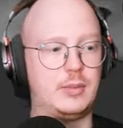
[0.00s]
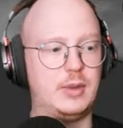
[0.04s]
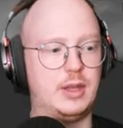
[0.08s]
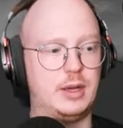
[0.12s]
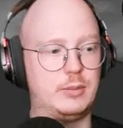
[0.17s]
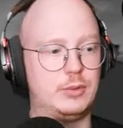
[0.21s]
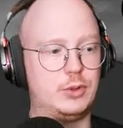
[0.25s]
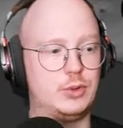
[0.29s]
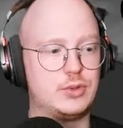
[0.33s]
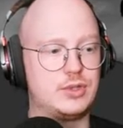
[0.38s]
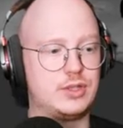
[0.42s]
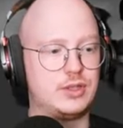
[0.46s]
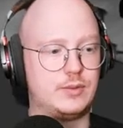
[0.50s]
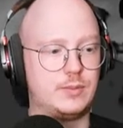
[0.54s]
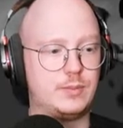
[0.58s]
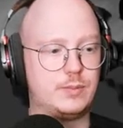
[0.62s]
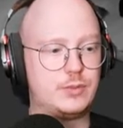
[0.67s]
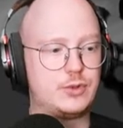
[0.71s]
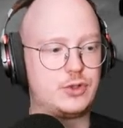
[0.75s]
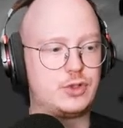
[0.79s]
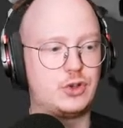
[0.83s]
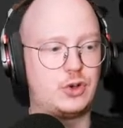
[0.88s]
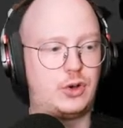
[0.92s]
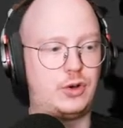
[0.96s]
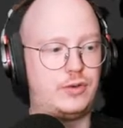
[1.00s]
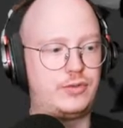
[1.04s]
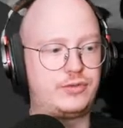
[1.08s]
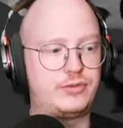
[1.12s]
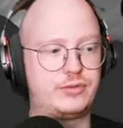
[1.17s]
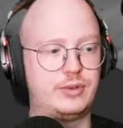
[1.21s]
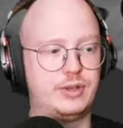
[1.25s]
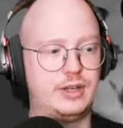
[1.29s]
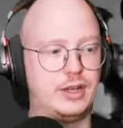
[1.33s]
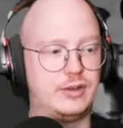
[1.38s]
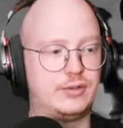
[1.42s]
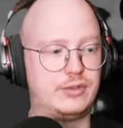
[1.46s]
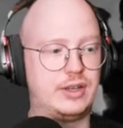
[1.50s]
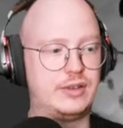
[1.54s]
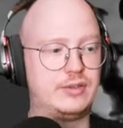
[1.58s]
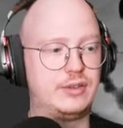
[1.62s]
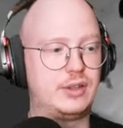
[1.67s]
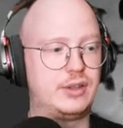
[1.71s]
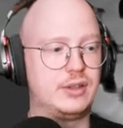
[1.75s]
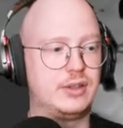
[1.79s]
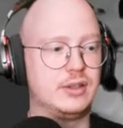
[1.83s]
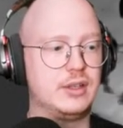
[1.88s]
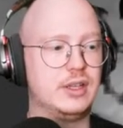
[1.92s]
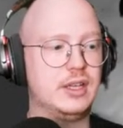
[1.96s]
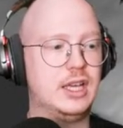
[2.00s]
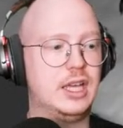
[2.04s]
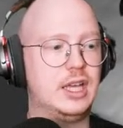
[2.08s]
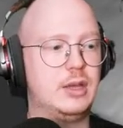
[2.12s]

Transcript: I mean, I'm using software now for everything.